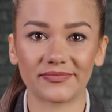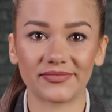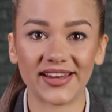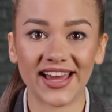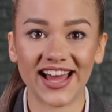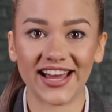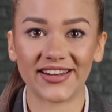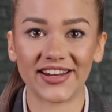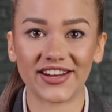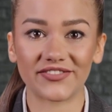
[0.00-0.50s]

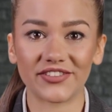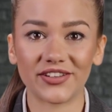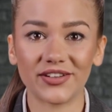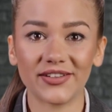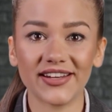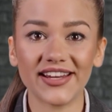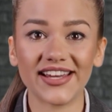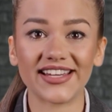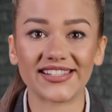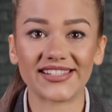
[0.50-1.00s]
However,
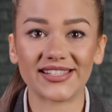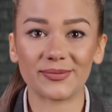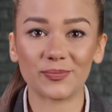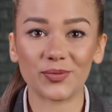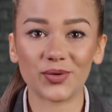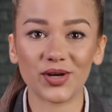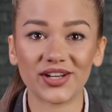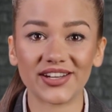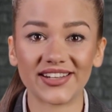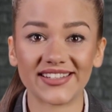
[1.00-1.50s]
it's
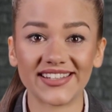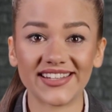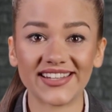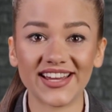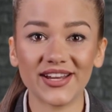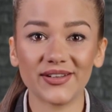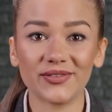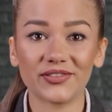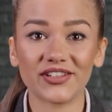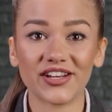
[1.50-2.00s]
important to
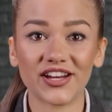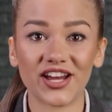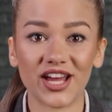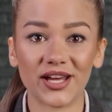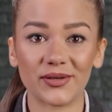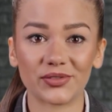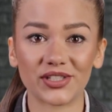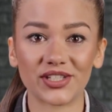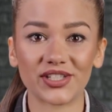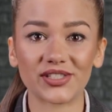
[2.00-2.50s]
note that
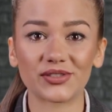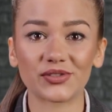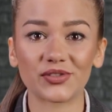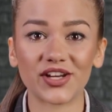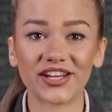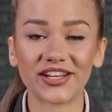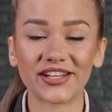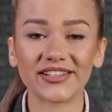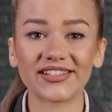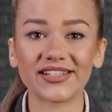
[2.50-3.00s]
options
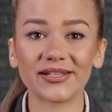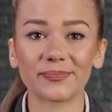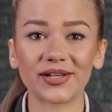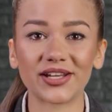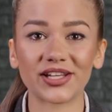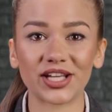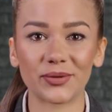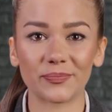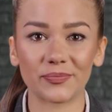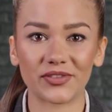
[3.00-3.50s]
trading can be
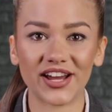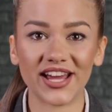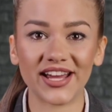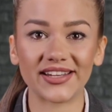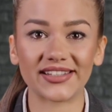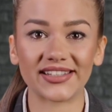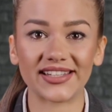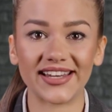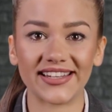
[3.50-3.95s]
complex